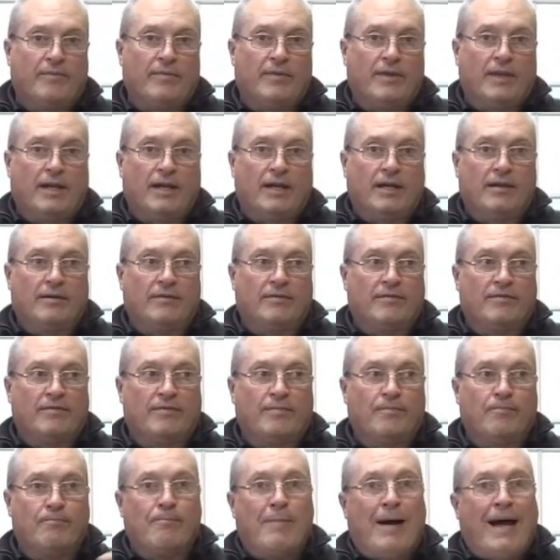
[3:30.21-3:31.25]
of
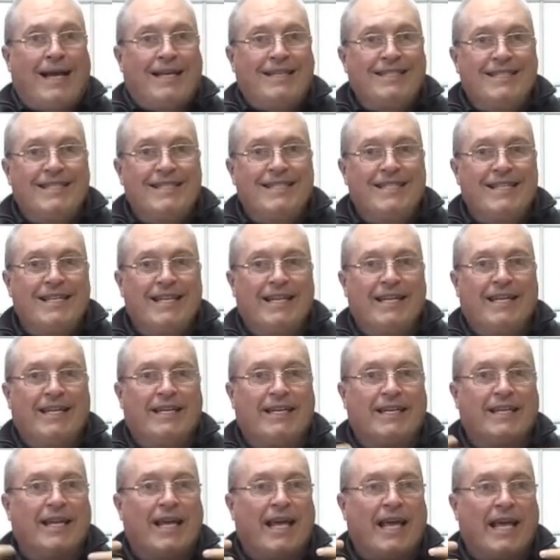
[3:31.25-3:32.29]
my
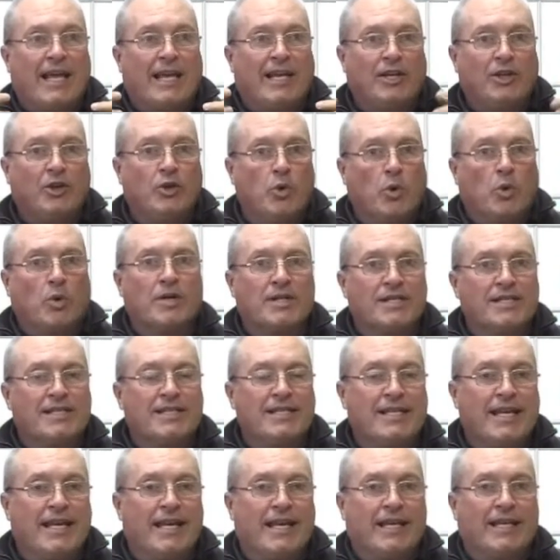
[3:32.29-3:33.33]
sin and your
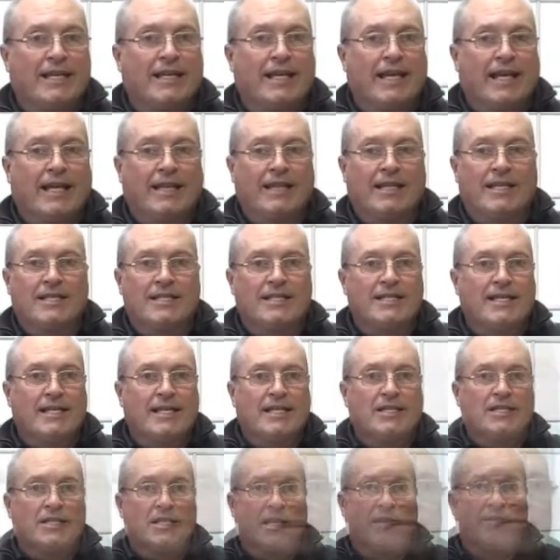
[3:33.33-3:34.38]
sin and the
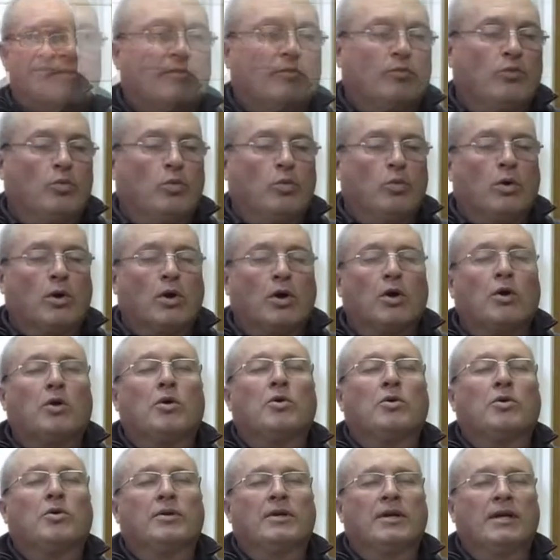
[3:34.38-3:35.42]
sins of the
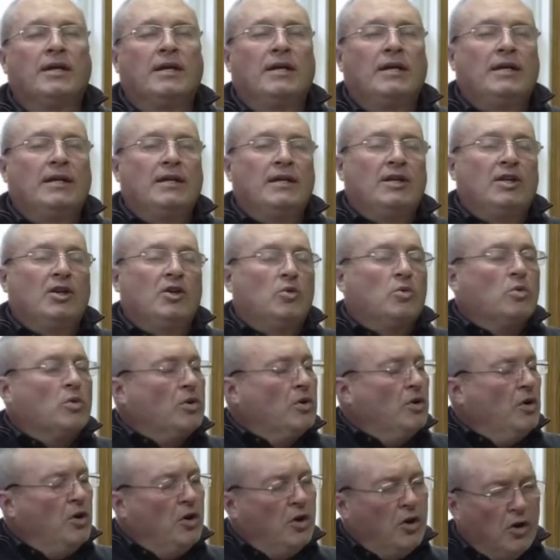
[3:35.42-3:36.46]
world
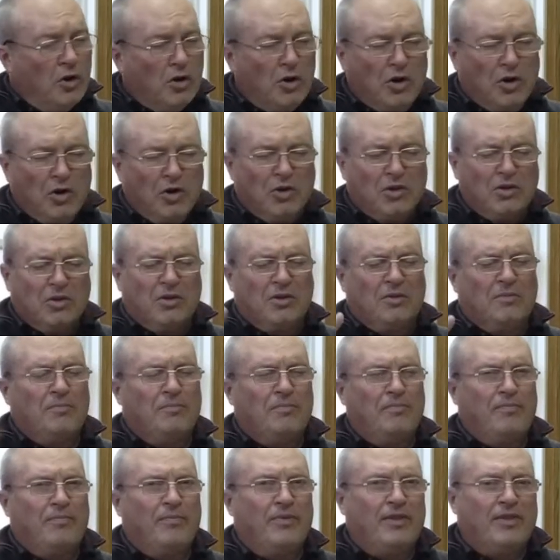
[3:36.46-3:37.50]
were all
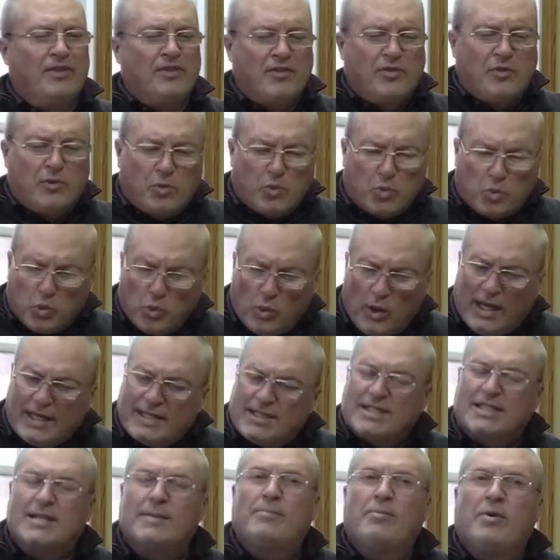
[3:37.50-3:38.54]

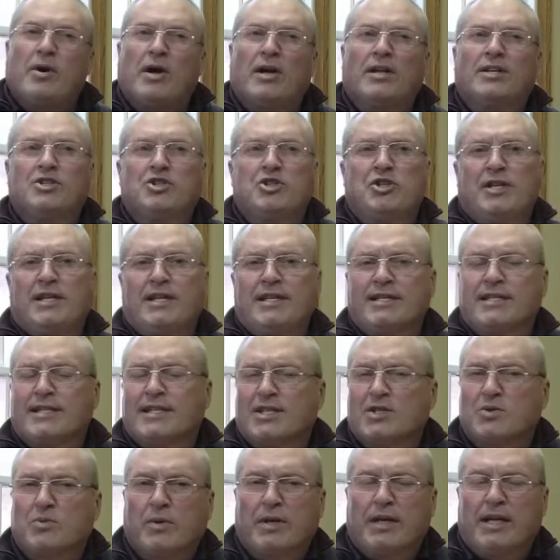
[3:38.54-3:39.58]
thrust upon
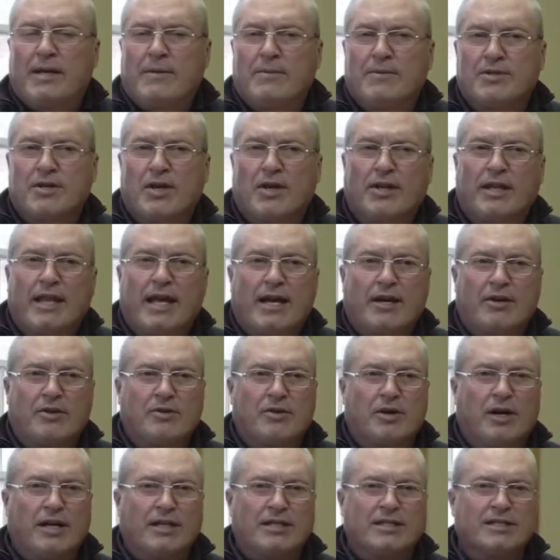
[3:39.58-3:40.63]
Jesus when he was on that
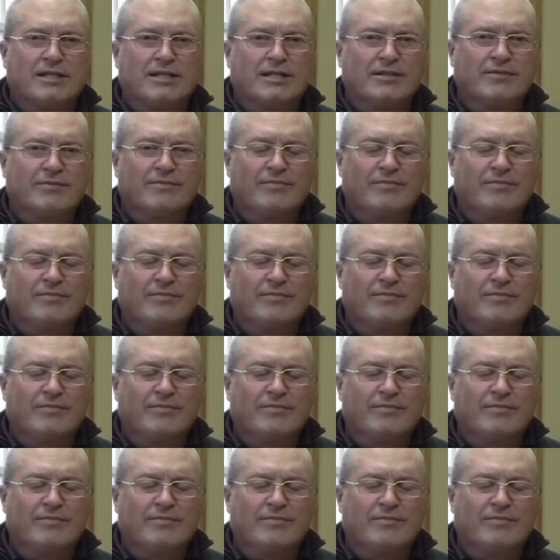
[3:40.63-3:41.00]
cross.